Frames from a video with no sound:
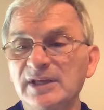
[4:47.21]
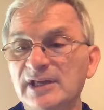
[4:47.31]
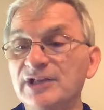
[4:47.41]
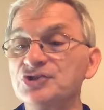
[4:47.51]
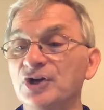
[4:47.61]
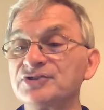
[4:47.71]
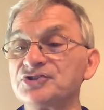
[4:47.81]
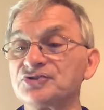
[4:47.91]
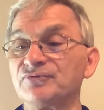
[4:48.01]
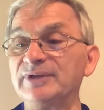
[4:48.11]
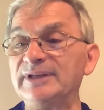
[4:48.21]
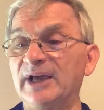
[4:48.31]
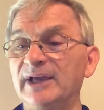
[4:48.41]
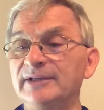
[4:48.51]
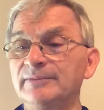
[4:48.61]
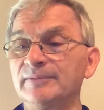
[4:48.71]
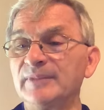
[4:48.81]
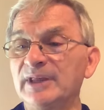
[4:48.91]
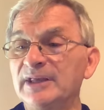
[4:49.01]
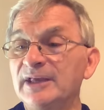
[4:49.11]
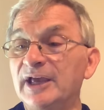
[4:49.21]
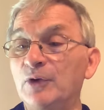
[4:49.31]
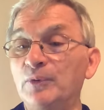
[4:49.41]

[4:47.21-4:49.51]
In Judges 3.9, and